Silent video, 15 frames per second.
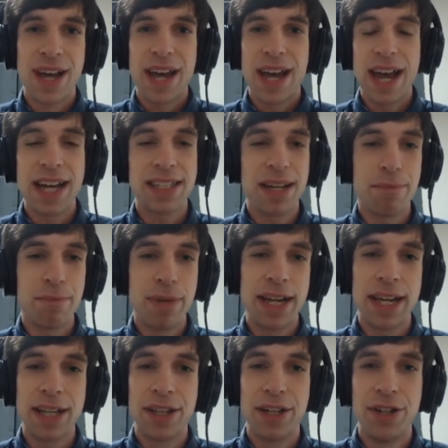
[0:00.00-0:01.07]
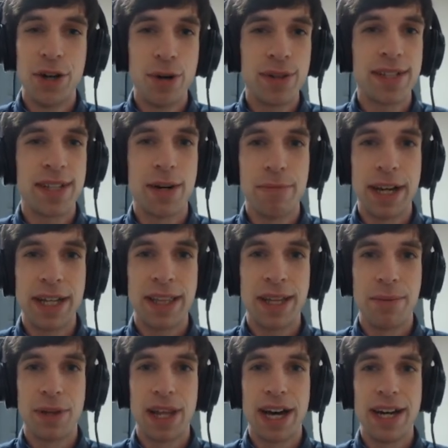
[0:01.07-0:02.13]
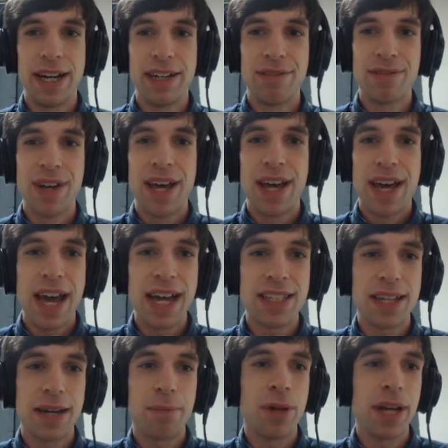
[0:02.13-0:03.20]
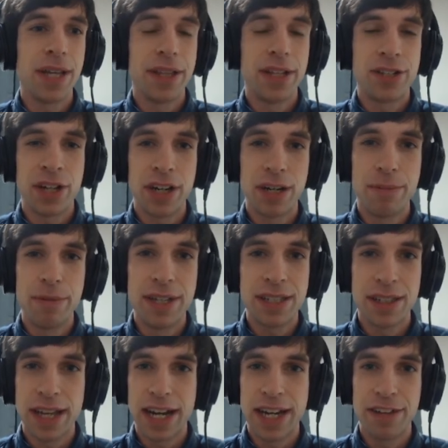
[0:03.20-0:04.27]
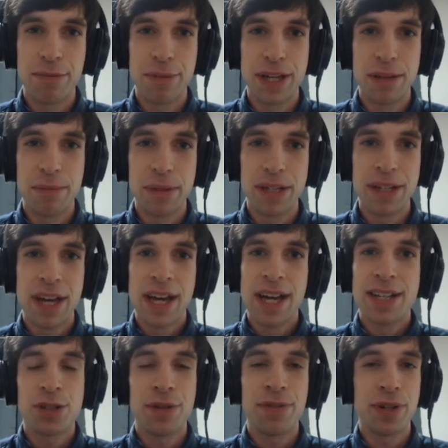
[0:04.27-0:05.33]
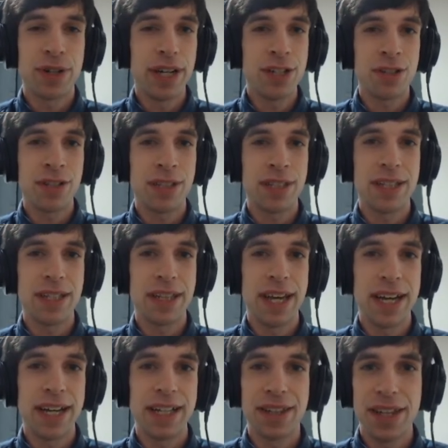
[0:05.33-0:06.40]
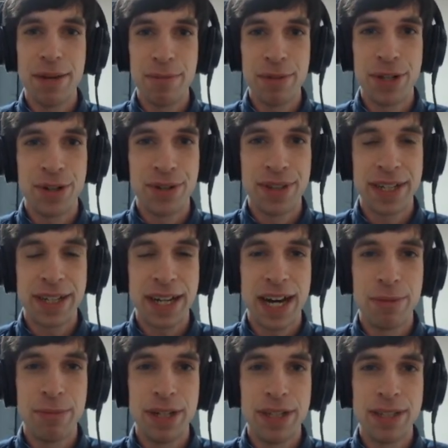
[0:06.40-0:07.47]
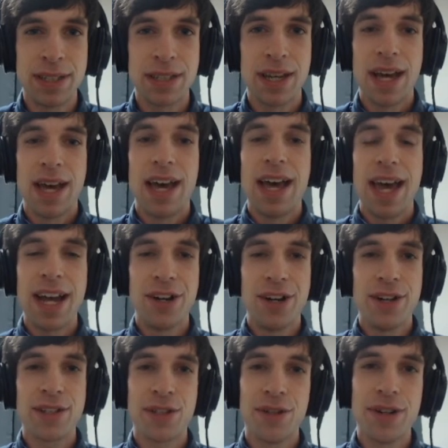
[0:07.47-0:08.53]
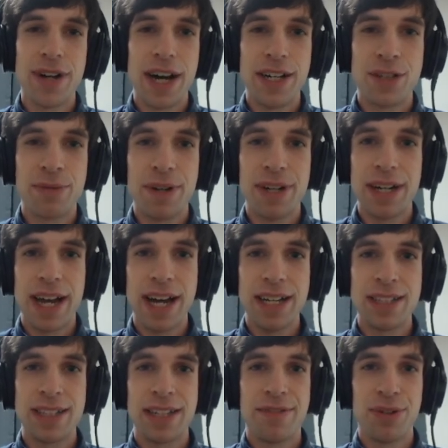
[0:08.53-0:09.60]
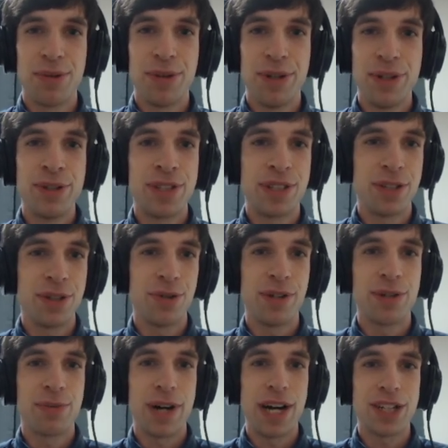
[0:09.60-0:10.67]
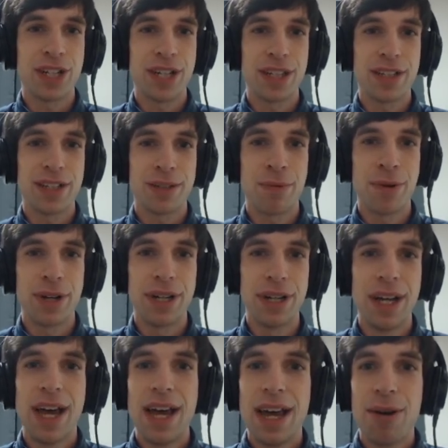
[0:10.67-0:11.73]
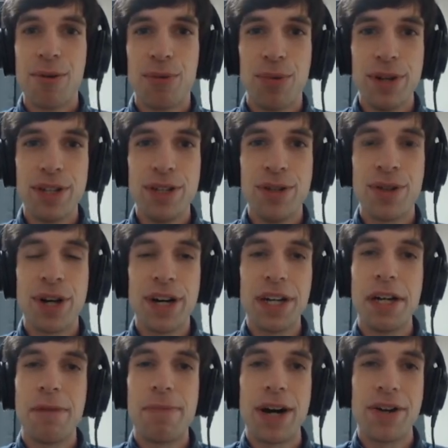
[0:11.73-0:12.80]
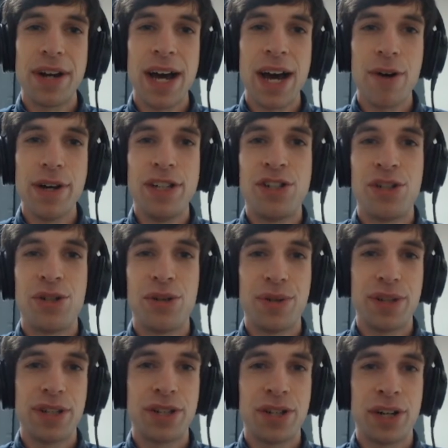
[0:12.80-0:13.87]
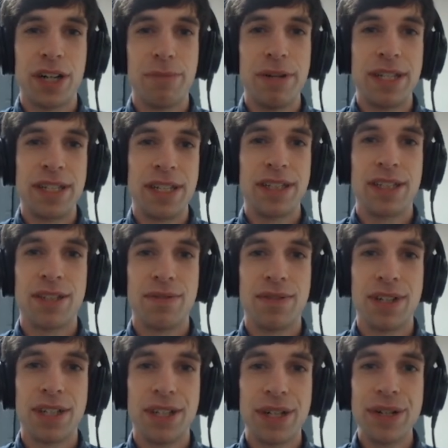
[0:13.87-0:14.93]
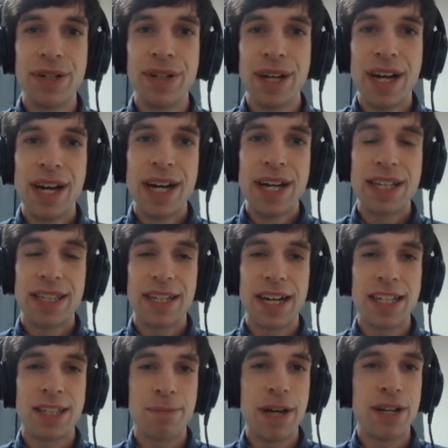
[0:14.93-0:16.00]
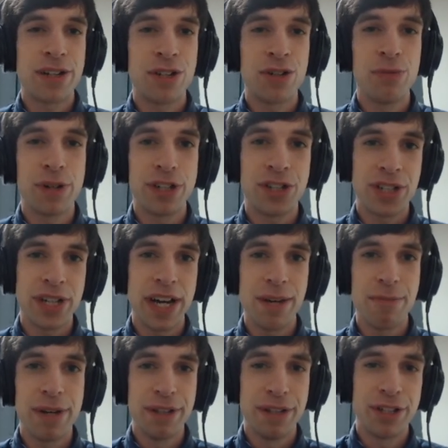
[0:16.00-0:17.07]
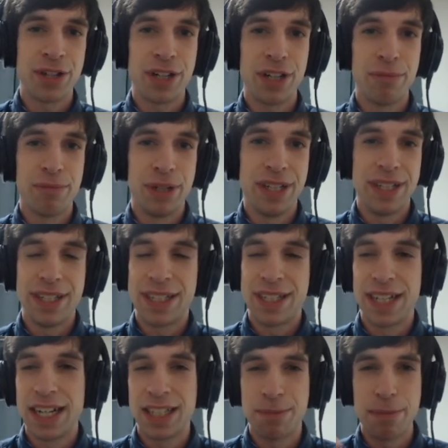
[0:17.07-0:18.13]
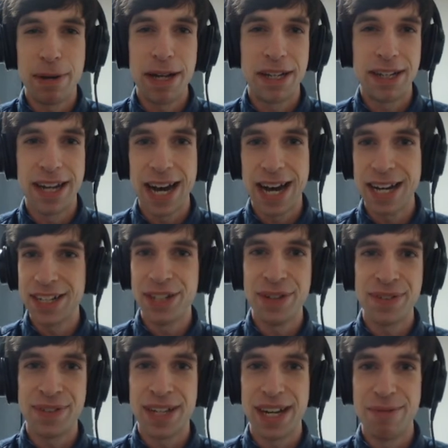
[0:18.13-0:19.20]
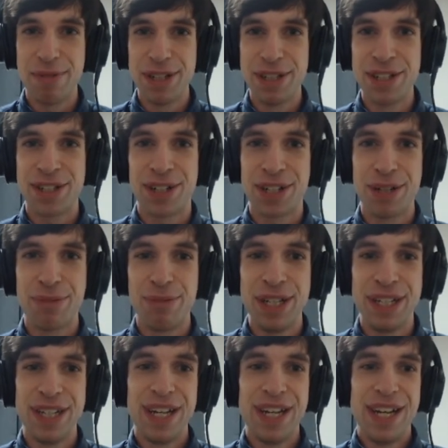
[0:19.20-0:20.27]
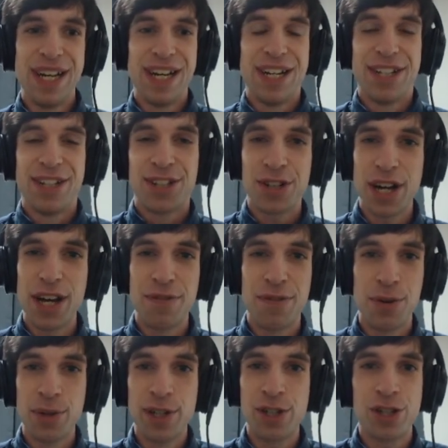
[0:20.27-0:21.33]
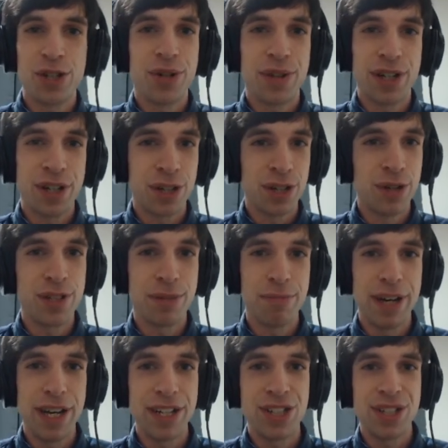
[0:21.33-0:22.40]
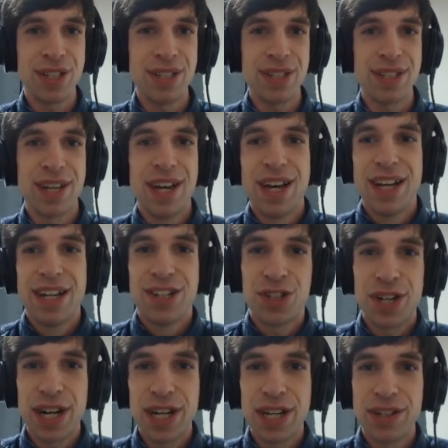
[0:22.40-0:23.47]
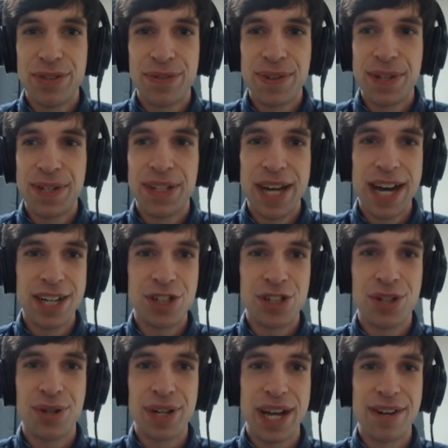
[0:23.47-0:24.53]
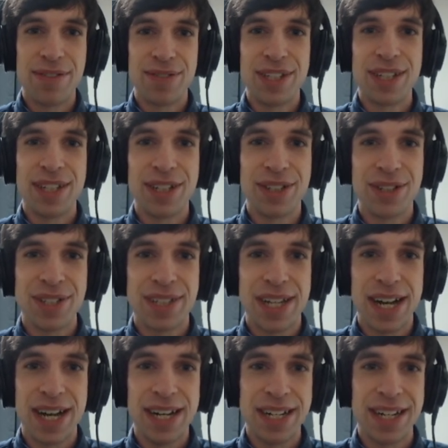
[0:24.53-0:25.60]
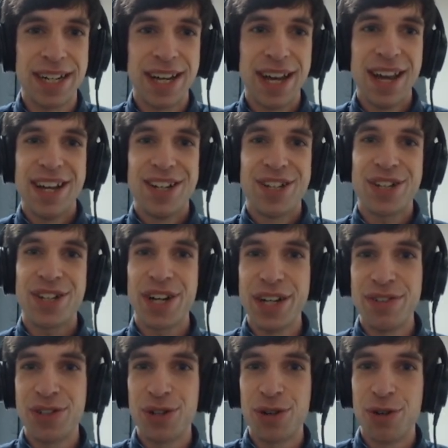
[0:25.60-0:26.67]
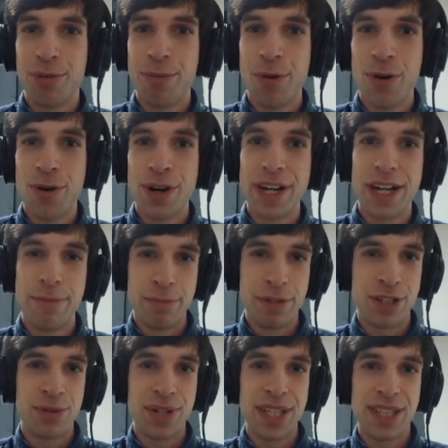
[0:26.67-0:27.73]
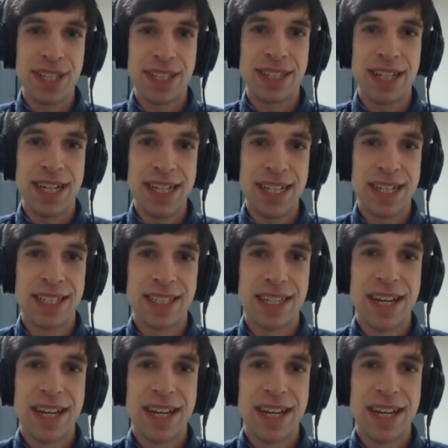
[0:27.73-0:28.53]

As I'm making the notes, I'll make them live. As I play in the tournaments live, maybe. So if you're interested in that, let me know in the comments. And also, I just want to ask everyone who still is watching at this point, what you thought about how I showed the tournament in this video. Did I spend too much time on the tournament? Did I spend not enough time on the tournament? Should I have only showed the close matches? Should I have not showed every single stock? Should I have shown more in between the stocks?